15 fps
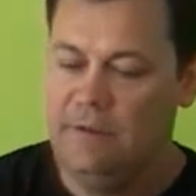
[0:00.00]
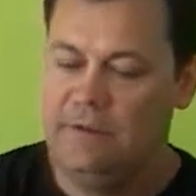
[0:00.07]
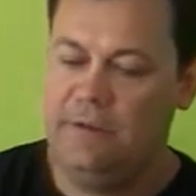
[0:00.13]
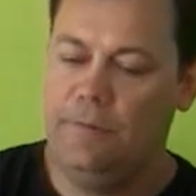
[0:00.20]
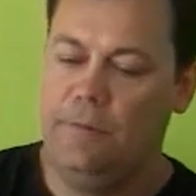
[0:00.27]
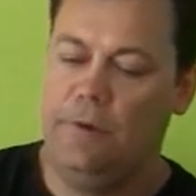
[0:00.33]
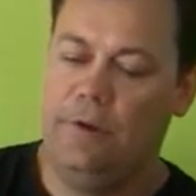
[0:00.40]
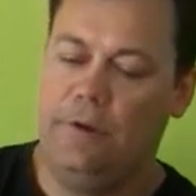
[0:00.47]

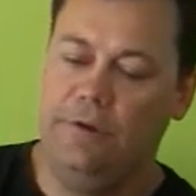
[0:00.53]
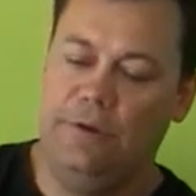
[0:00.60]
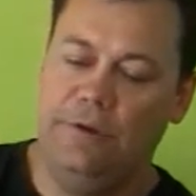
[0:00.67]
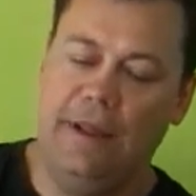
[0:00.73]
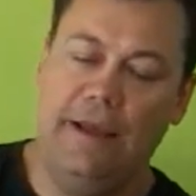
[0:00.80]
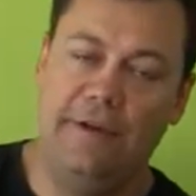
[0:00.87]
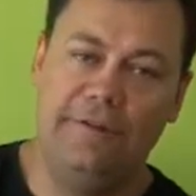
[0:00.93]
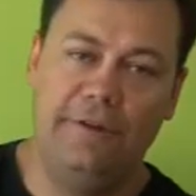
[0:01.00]
So what I'll do
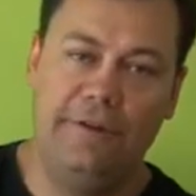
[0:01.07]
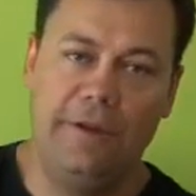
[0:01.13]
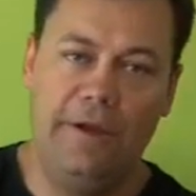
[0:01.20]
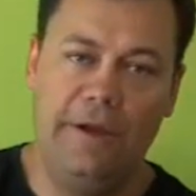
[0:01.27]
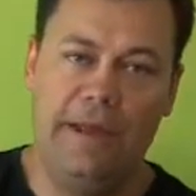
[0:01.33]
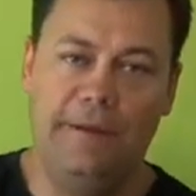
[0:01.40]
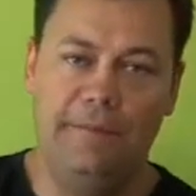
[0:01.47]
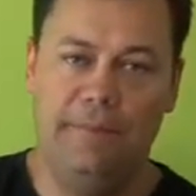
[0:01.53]
now is I'll go
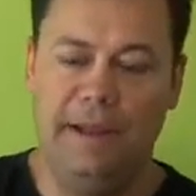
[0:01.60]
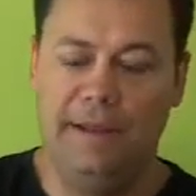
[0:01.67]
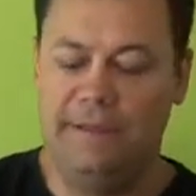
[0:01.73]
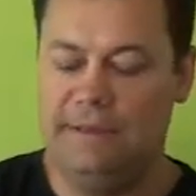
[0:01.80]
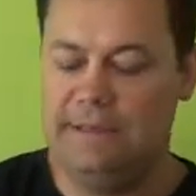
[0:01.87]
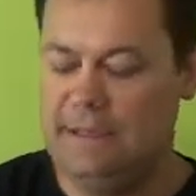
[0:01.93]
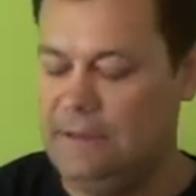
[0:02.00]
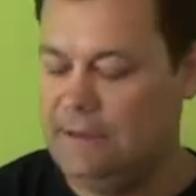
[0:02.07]
ahead and plug
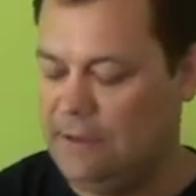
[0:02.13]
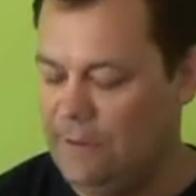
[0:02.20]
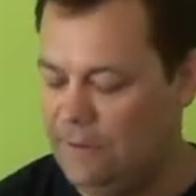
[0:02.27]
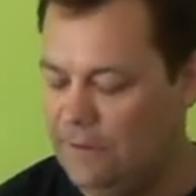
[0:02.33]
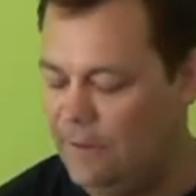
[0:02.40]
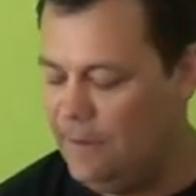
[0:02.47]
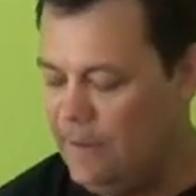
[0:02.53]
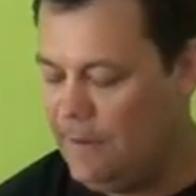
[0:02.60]
this into
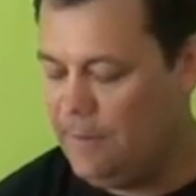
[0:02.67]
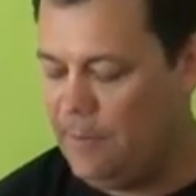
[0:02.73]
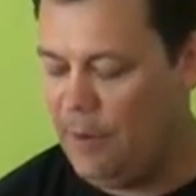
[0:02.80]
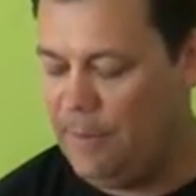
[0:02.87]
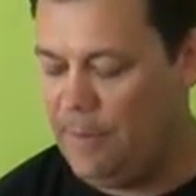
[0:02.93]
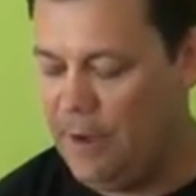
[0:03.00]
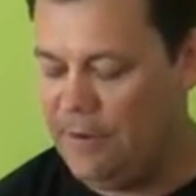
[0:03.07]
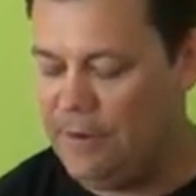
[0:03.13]
my
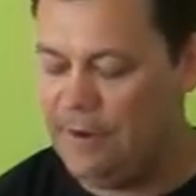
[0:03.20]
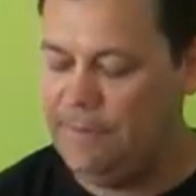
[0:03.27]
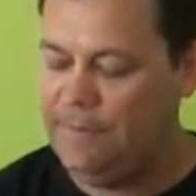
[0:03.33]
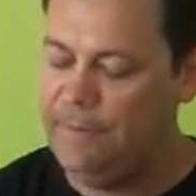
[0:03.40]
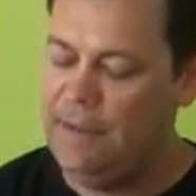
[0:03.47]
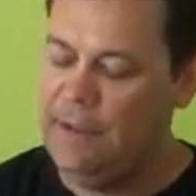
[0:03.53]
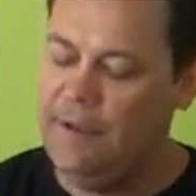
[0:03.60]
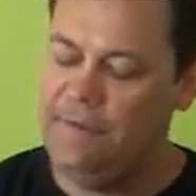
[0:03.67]
motor.
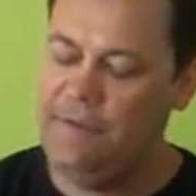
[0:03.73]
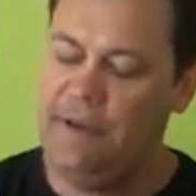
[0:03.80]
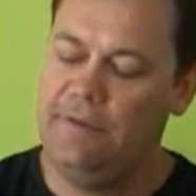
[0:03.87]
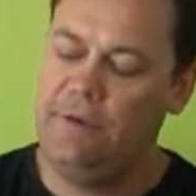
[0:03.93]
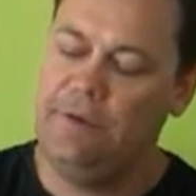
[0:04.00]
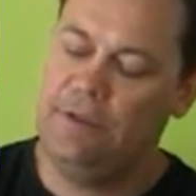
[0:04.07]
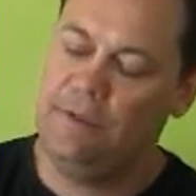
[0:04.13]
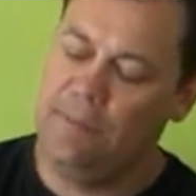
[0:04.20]
If you have a
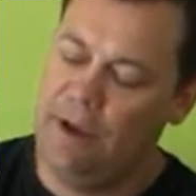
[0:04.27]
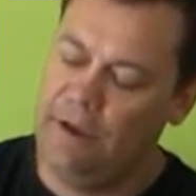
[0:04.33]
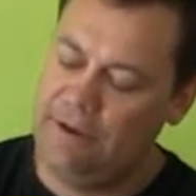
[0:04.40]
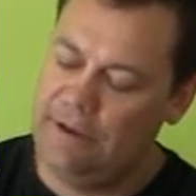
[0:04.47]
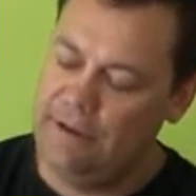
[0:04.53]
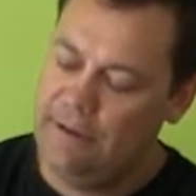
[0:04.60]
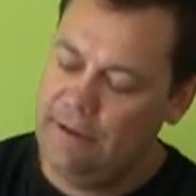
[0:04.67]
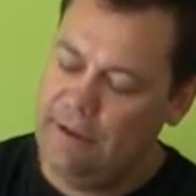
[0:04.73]
look at the
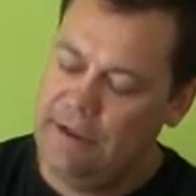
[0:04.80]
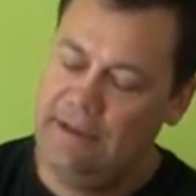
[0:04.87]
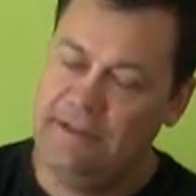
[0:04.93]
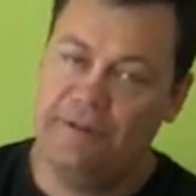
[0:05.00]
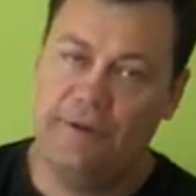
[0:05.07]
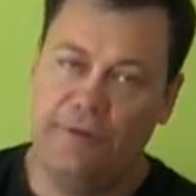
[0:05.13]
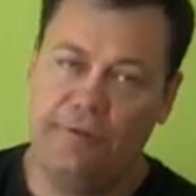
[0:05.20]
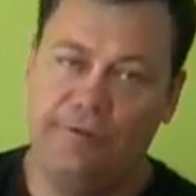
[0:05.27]
motor, it's
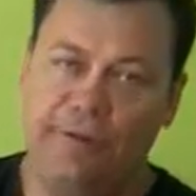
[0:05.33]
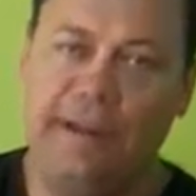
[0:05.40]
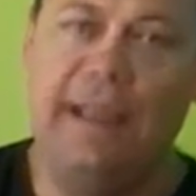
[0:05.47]
got 3